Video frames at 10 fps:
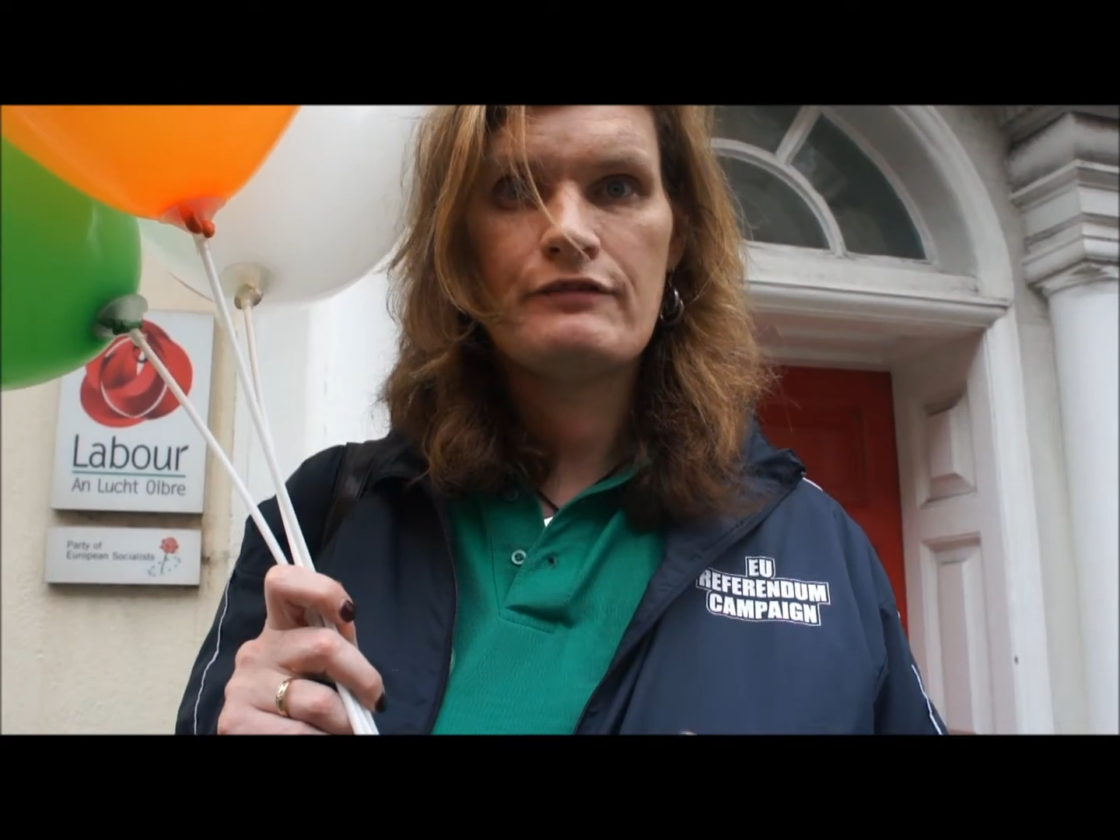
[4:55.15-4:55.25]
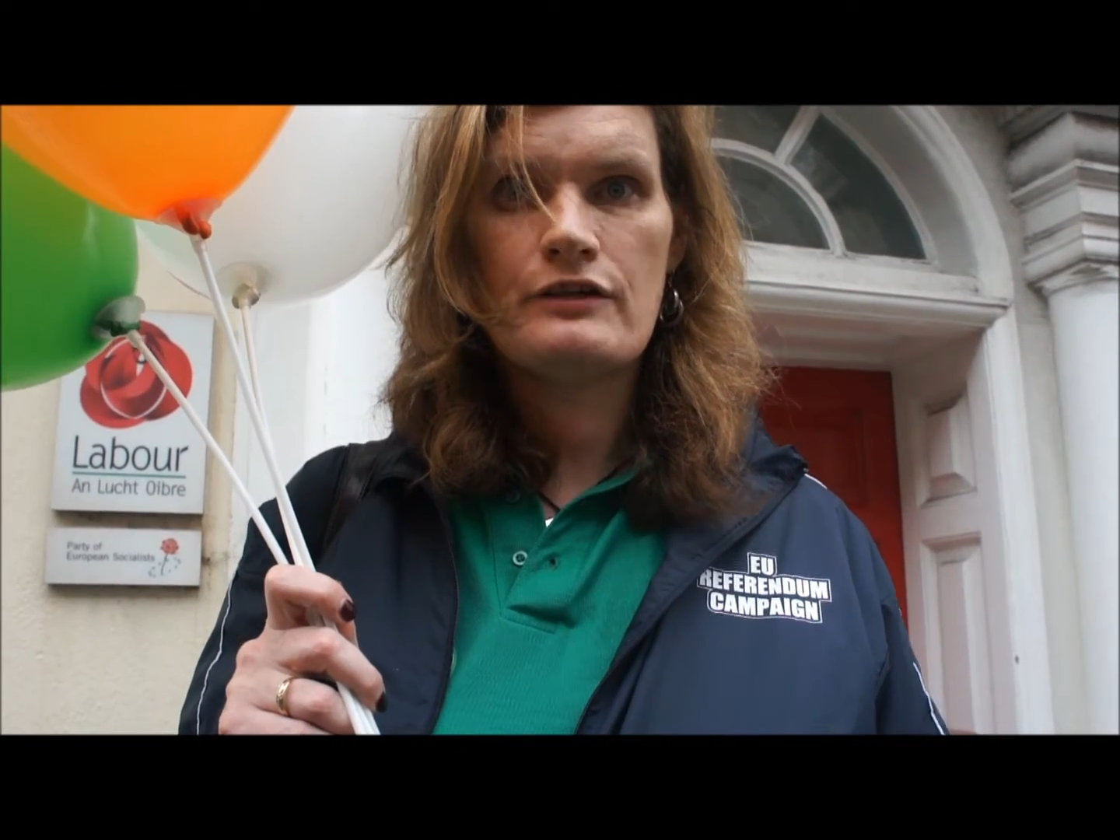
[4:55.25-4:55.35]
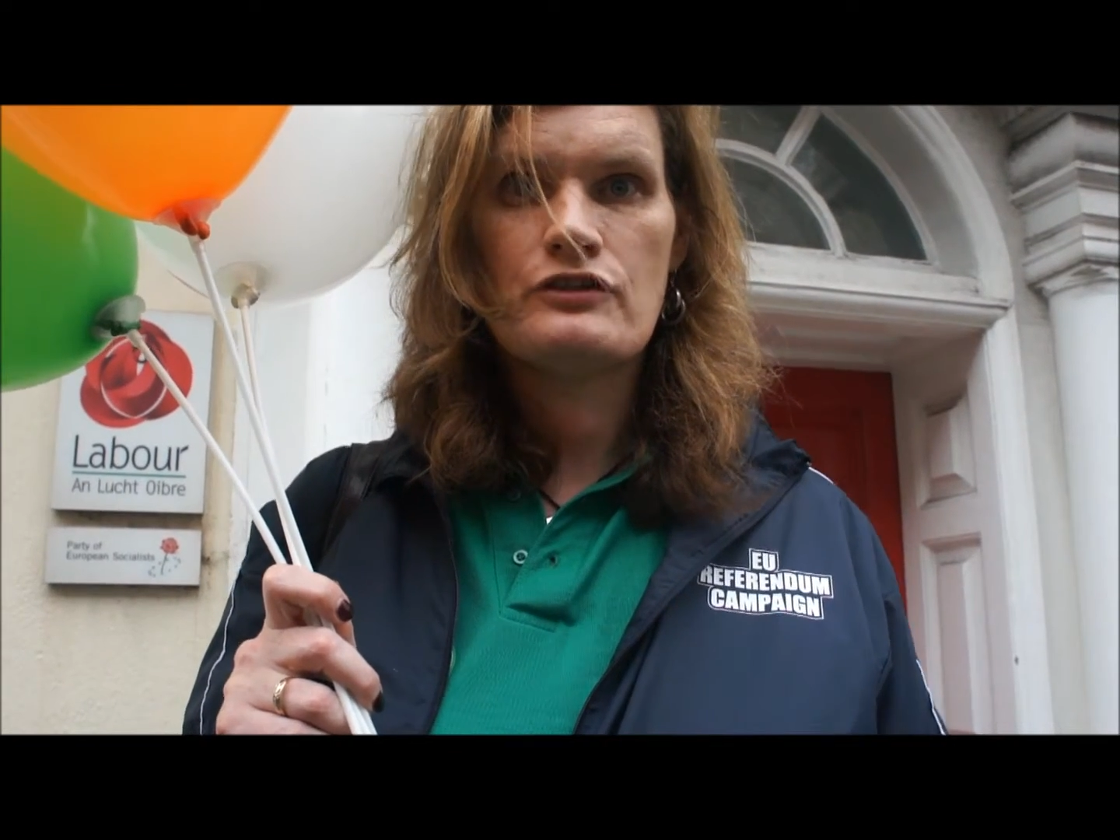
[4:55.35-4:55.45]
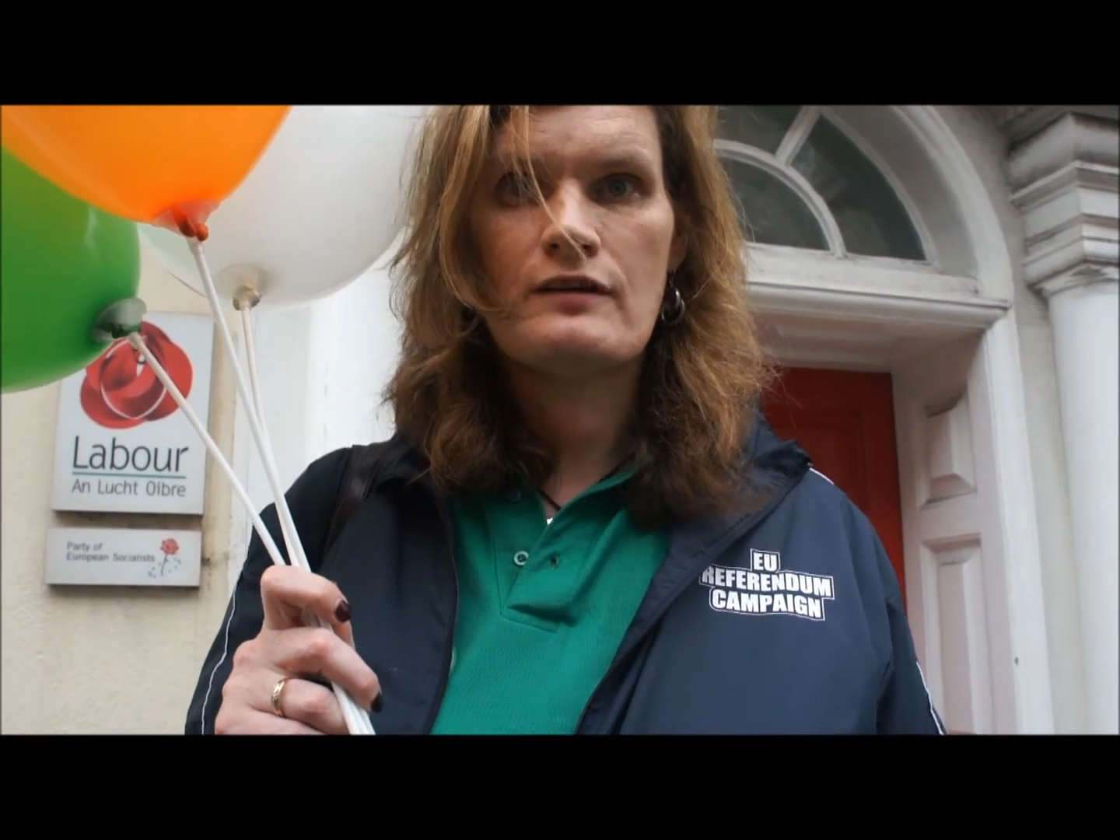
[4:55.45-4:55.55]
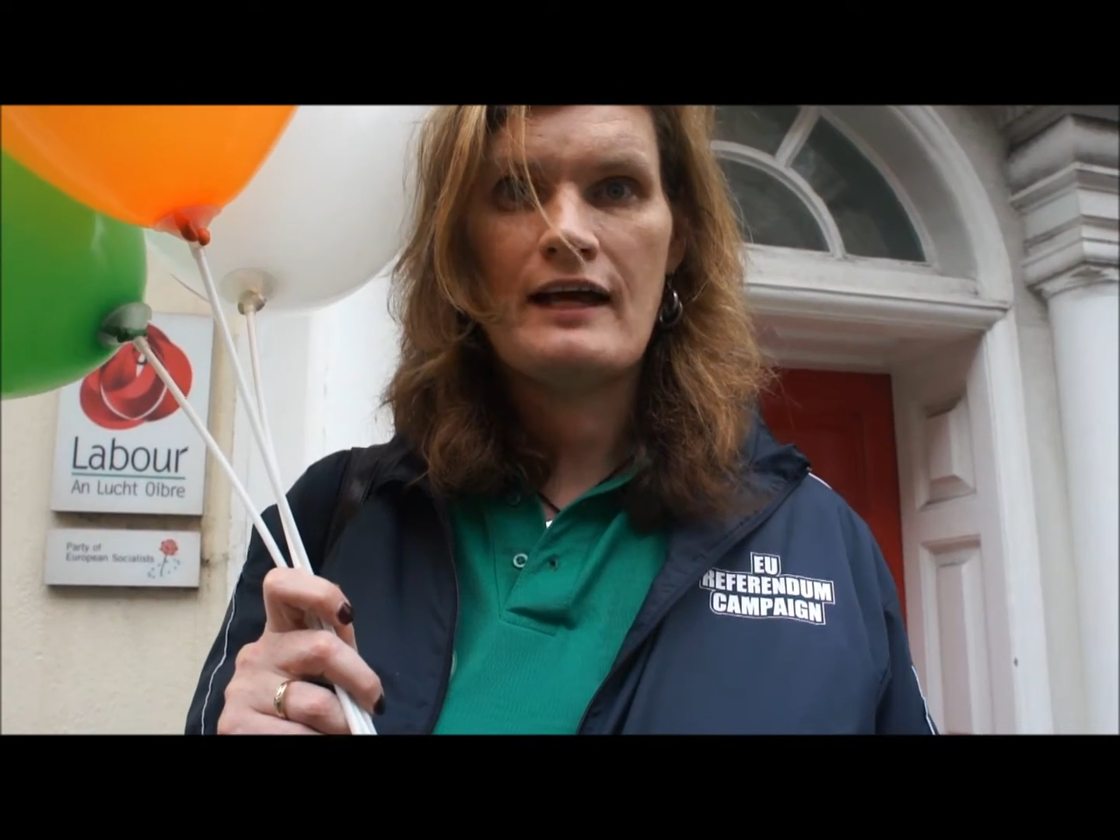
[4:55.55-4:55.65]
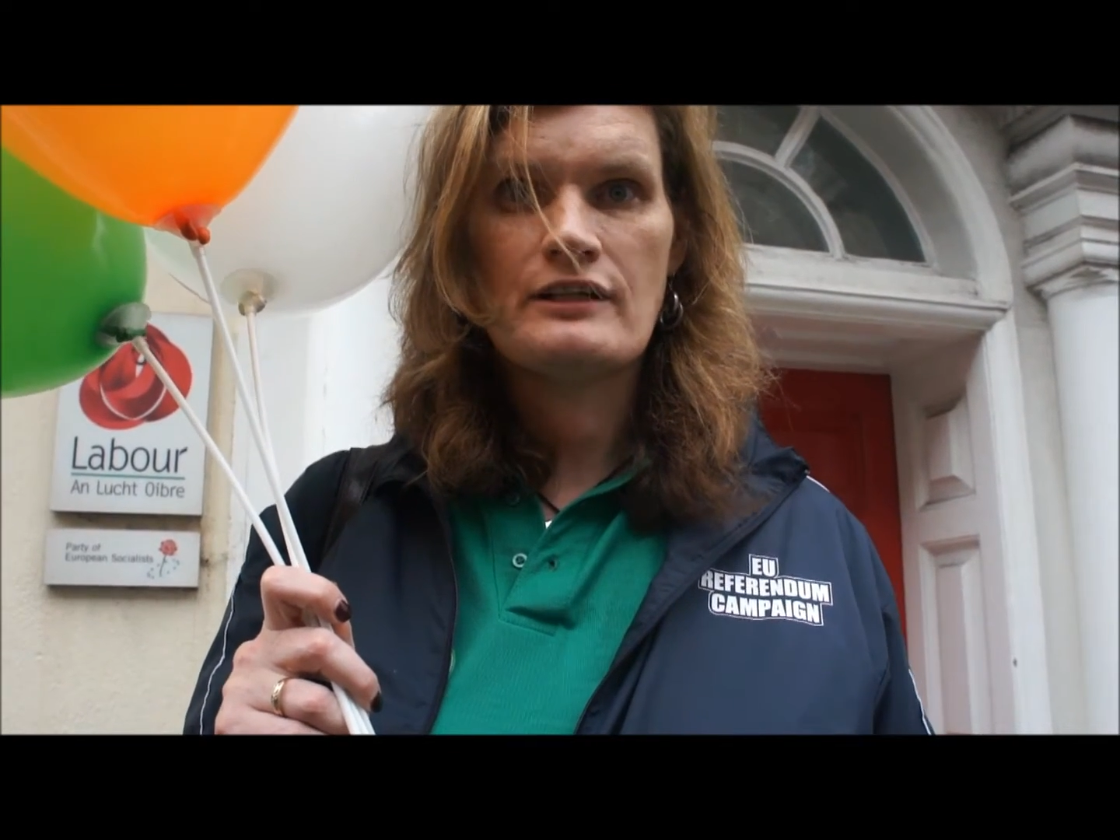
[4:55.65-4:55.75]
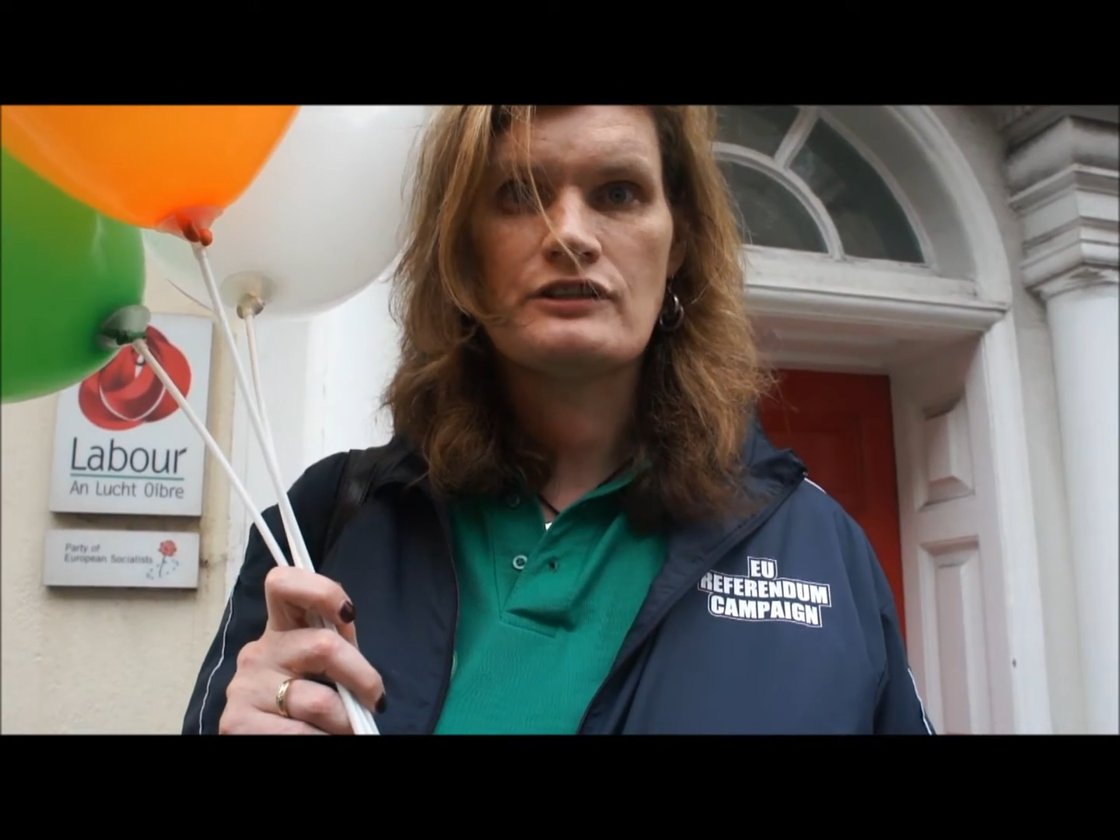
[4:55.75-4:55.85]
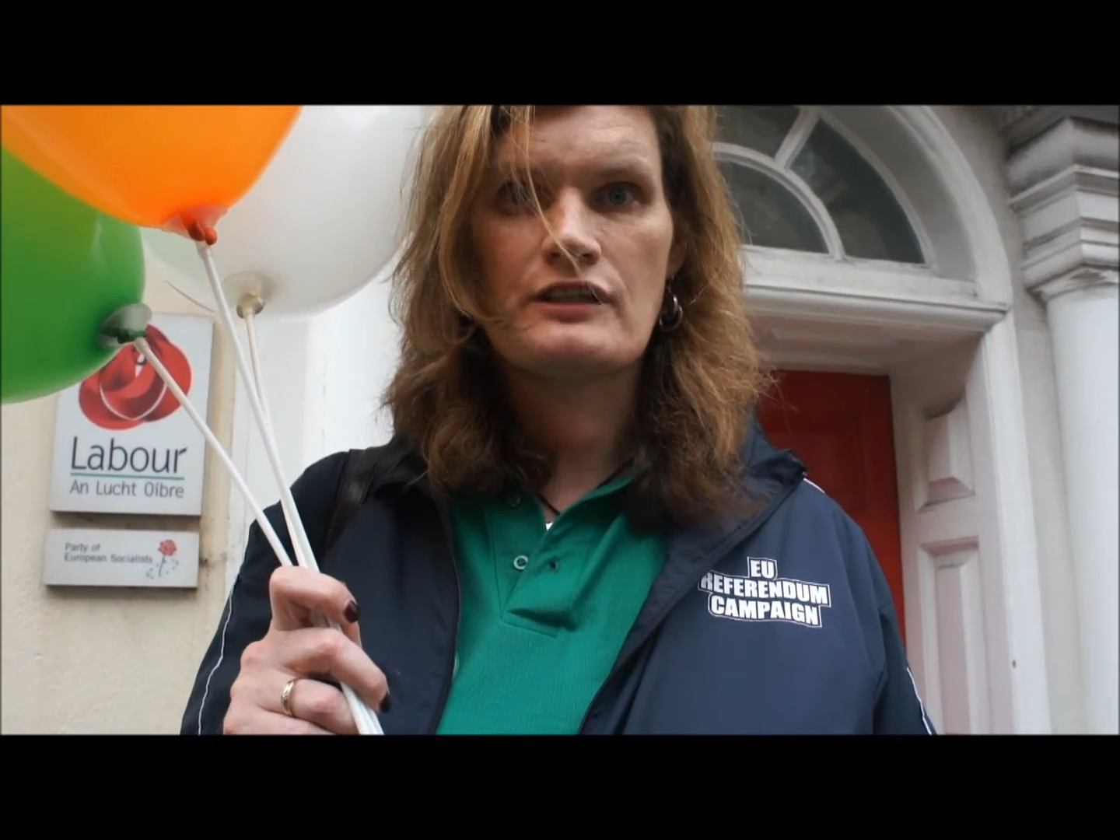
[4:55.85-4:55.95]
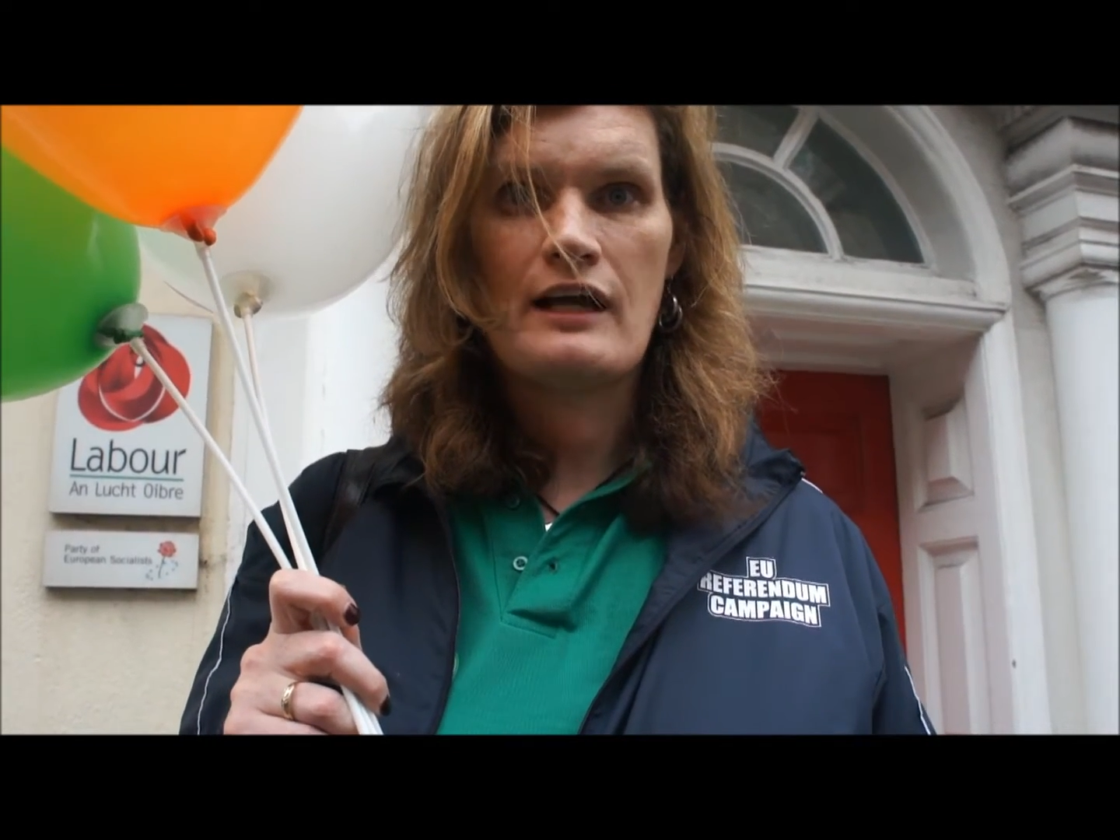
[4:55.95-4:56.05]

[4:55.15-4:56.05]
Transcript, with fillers: future elections are